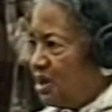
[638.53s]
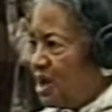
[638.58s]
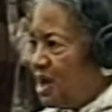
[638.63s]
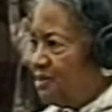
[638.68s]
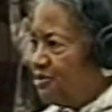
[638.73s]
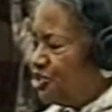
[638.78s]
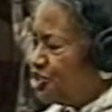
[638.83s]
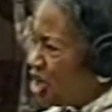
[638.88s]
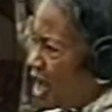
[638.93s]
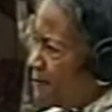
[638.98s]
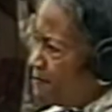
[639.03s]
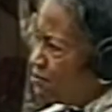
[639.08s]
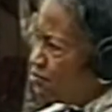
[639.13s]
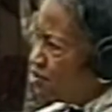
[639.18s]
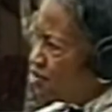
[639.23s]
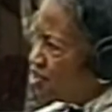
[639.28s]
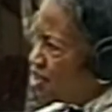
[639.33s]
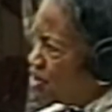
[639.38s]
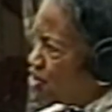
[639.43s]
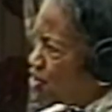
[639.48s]
And some
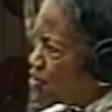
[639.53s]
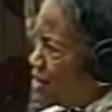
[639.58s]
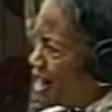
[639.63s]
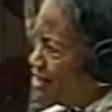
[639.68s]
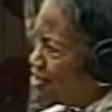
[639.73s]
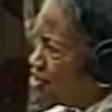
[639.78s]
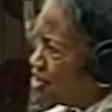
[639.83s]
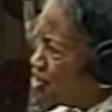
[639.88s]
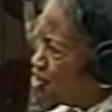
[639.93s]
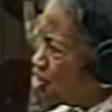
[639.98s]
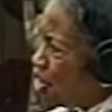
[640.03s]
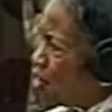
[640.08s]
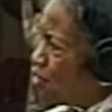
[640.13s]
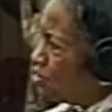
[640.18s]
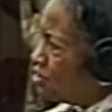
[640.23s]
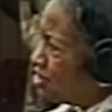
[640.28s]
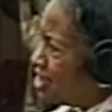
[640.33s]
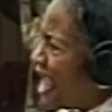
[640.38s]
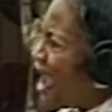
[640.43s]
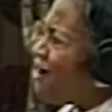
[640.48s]
situations are
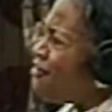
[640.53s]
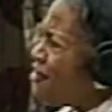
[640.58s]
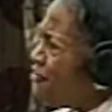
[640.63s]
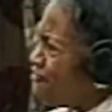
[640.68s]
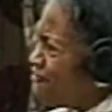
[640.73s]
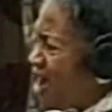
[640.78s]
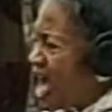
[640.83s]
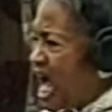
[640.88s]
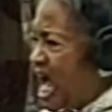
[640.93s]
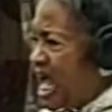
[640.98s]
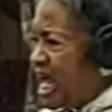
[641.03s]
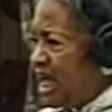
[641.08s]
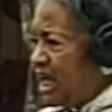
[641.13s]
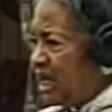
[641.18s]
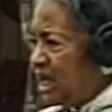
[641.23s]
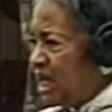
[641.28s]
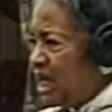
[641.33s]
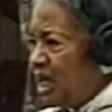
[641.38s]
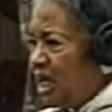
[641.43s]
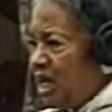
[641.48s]
so
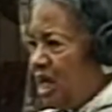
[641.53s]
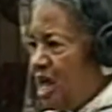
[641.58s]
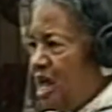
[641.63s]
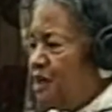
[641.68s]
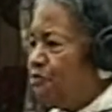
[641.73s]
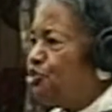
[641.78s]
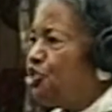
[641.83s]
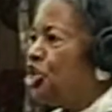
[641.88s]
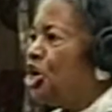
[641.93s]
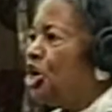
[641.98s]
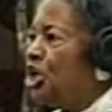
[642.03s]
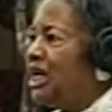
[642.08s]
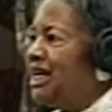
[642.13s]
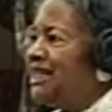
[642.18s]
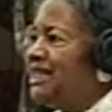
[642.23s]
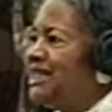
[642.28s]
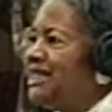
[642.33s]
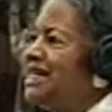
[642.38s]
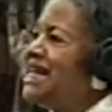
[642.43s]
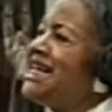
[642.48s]
terrifying until
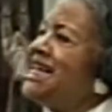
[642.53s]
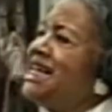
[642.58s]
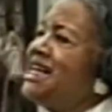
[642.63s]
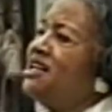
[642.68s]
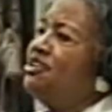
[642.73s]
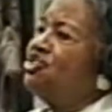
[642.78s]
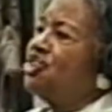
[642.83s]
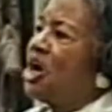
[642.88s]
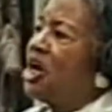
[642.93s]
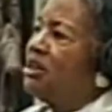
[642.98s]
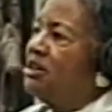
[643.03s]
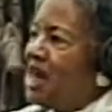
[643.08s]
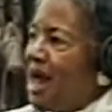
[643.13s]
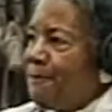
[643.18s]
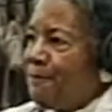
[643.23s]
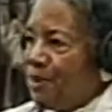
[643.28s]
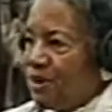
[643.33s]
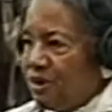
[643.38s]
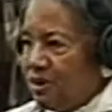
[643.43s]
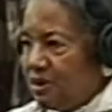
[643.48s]
it needs a
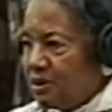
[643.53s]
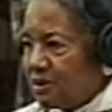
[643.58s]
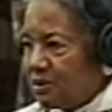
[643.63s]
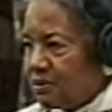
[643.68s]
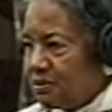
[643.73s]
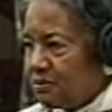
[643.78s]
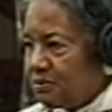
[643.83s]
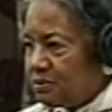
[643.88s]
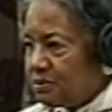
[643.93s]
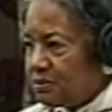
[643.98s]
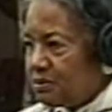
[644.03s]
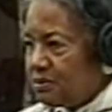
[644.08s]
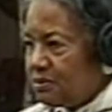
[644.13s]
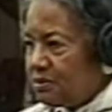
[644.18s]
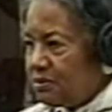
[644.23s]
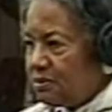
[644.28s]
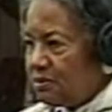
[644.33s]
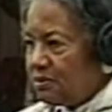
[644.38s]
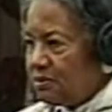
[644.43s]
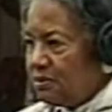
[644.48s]
leopard,
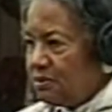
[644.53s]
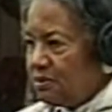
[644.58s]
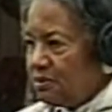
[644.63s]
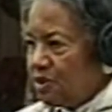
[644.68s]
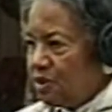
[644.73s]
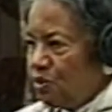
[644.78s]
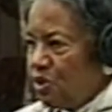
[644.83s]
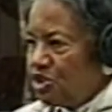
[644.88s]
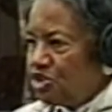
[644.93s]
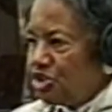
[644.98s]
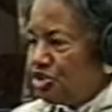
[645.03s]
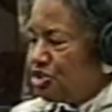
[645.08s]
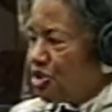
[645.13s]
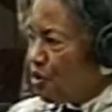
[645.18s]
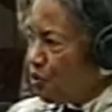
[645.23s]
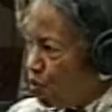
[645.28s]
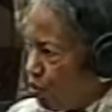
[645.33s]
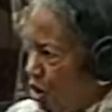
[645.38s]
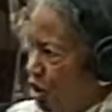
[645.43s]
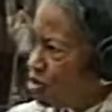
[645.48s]
which is the
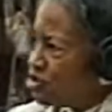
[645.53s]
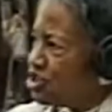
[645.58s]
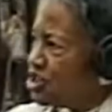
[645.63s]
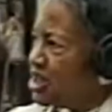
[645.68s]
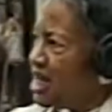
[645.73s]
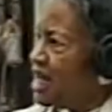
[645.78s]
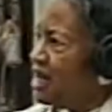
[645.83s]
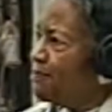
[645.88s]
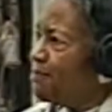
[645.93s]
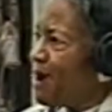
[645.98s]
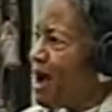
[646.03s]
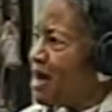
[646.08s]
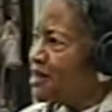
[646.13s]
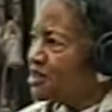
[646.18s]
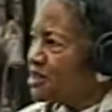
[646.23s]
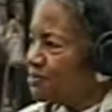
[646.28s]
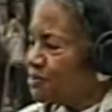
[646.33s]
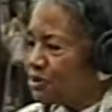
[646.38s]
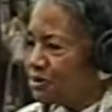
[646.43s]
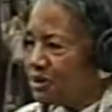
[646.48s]
worst thing
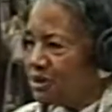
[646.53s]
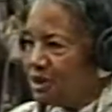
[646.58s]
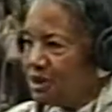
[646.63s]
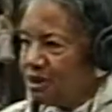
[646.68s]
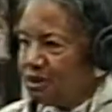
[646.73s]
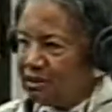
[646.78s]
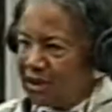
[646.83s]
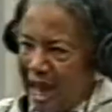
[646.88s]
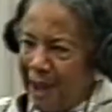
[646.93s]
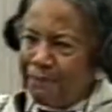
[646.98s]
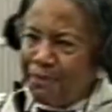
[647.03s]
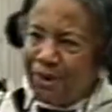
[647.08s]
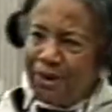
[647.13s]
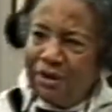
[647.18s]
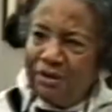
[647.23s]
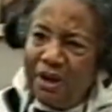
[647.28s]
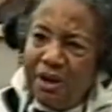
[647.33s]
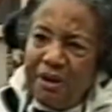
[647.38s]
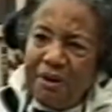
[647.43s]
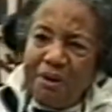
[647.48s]
possible.
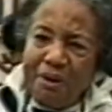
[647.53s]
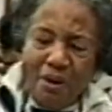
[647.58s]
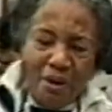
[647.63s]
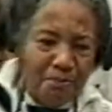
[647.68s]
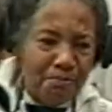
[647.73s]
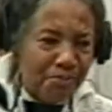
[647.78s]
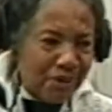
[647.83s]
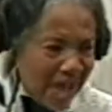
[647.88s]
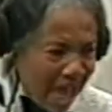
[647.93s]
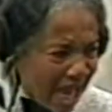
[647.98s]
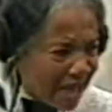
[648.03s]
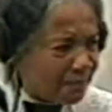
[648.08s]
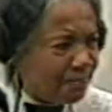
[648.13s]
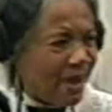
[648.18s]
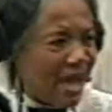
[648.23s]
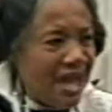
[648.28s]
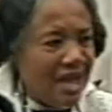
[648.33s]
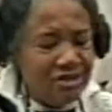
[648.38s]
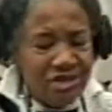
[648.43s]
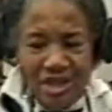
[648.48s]
Leopard or Black
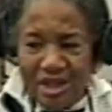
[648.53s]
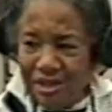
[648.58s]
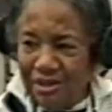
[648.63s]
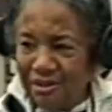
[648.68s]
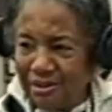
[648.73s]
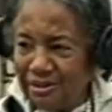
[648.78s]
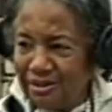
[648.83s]
Panther.